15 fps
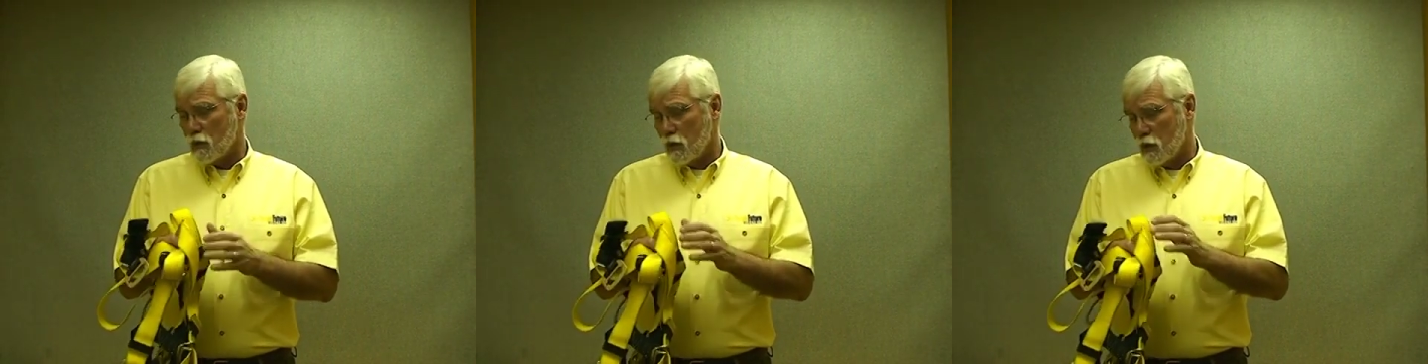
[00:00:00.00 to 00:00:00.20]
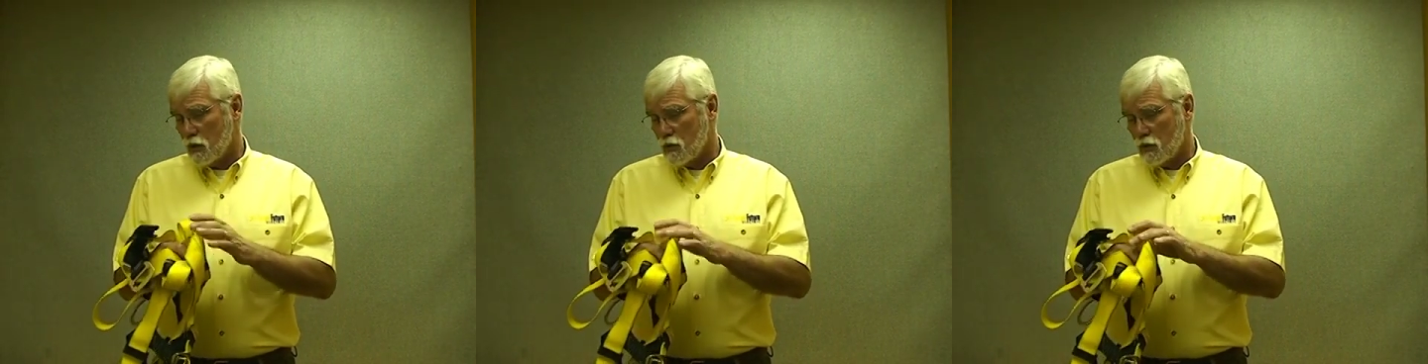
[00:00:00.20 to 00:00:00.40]

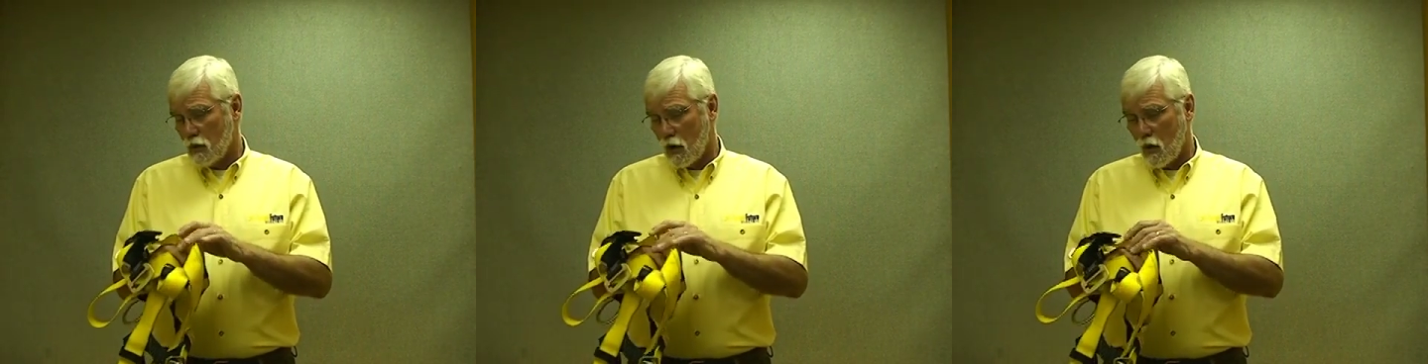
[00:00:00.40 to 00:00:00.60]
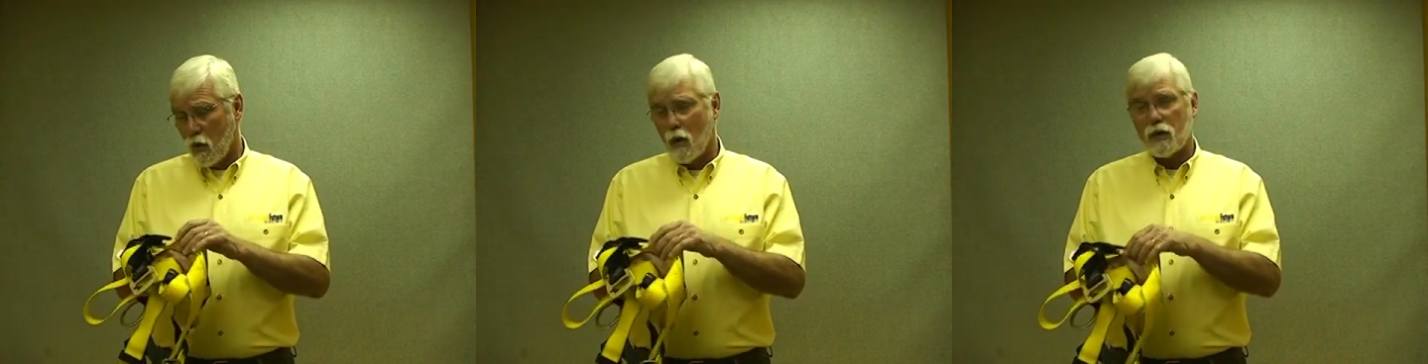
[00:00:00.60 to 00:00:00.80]
So you should
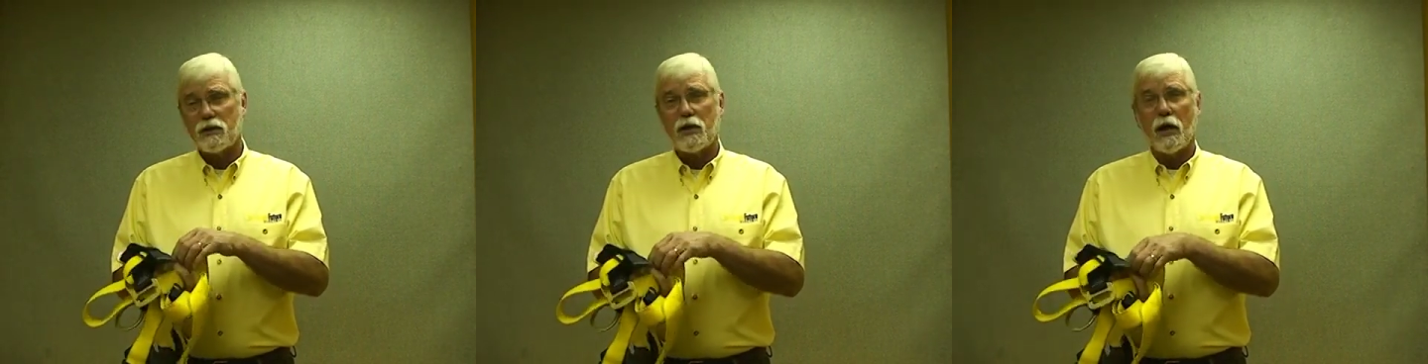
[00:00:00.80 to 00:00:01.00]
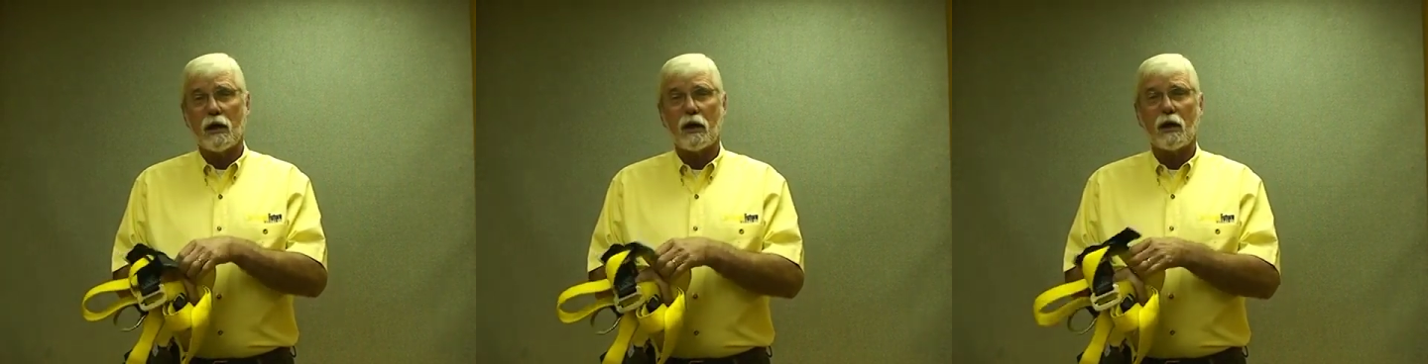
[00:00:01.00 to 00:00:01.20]
always
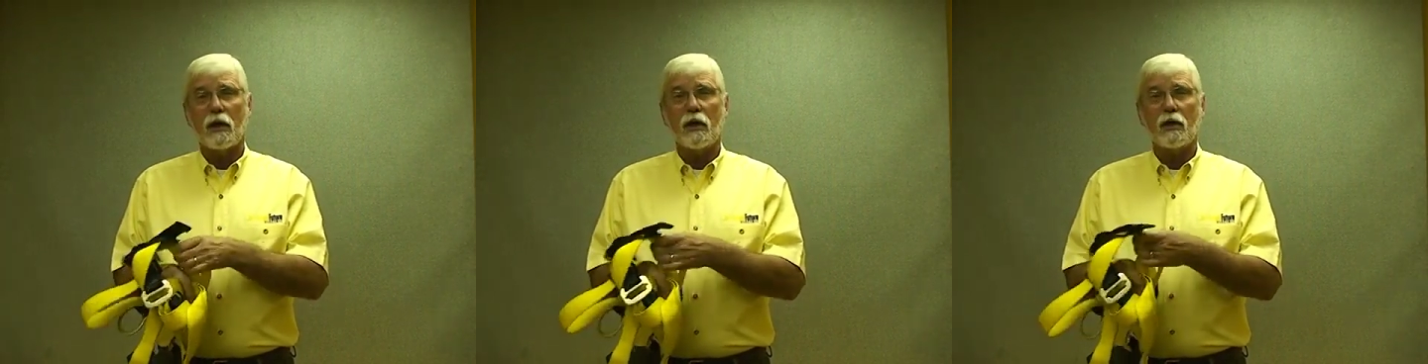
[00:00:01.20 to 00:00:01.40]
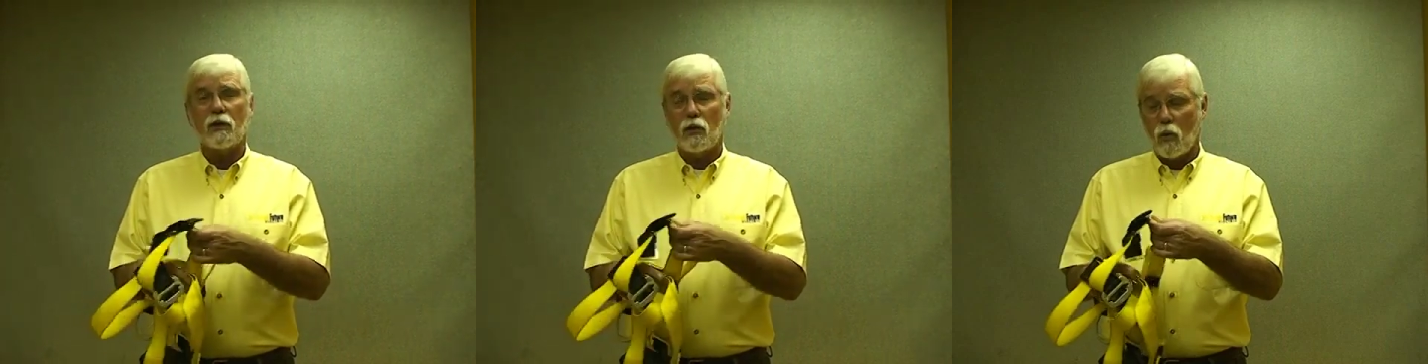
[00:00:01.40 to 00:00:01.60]
take a
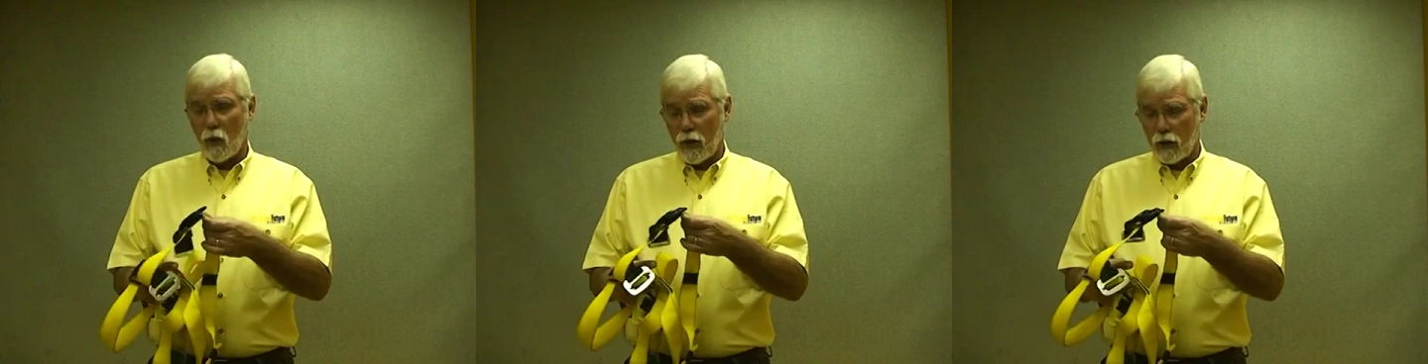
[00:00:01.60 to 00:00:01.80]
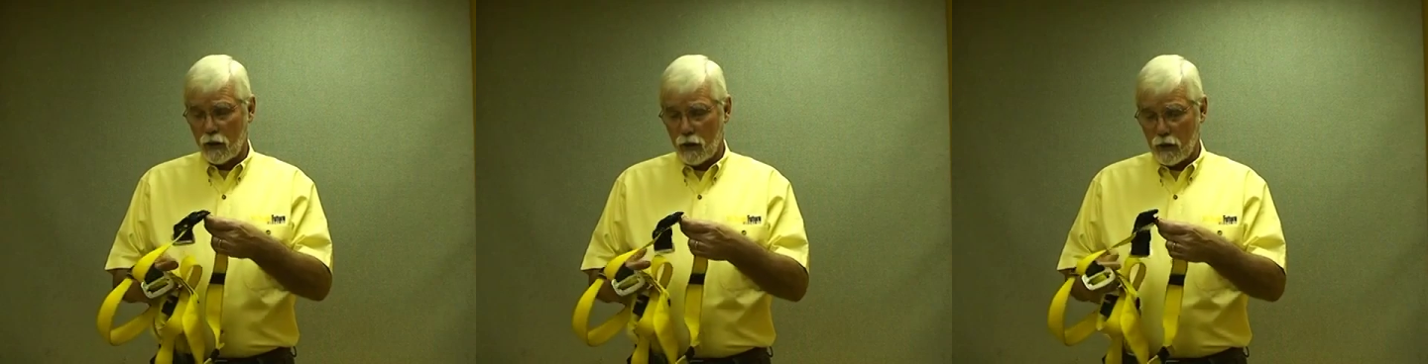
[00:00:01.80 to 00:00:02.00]
good
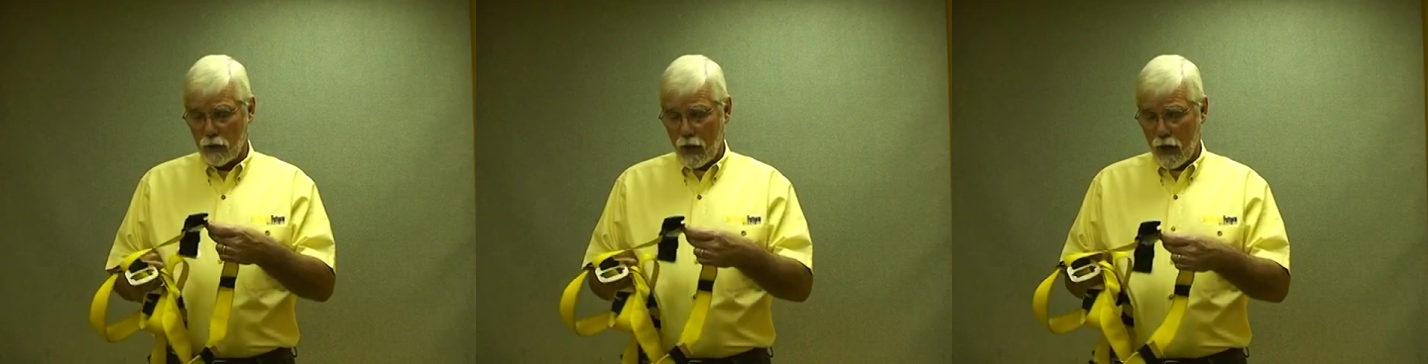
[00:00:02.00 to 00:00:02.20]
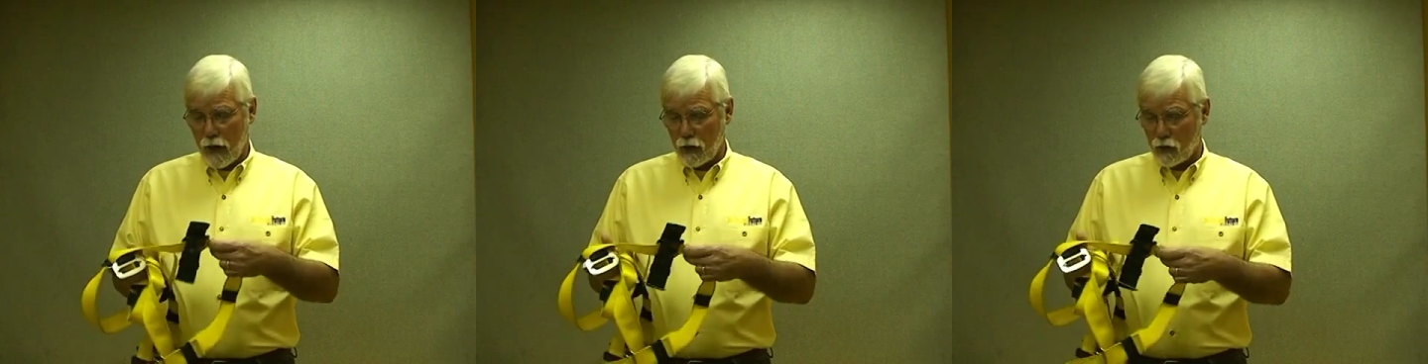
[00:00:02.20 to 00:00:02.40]
quick look
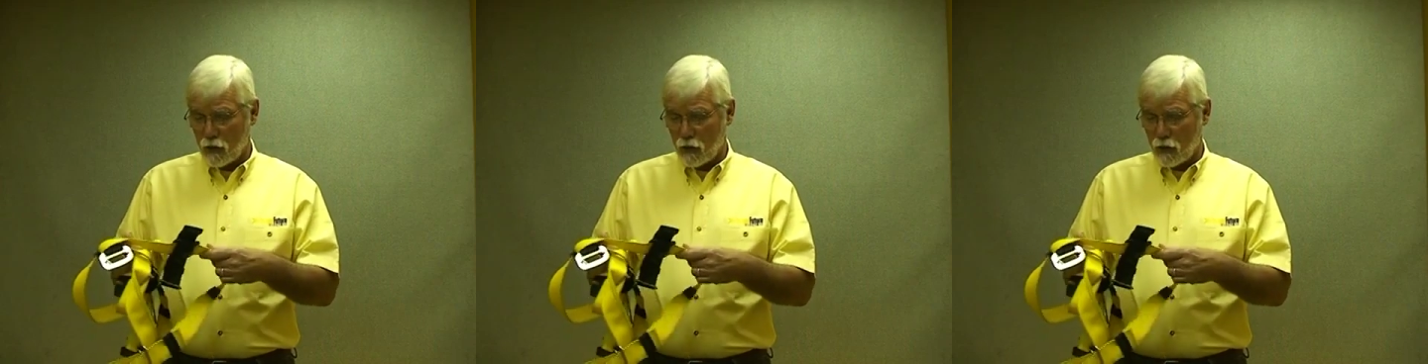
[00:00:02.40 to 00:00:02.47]
at it.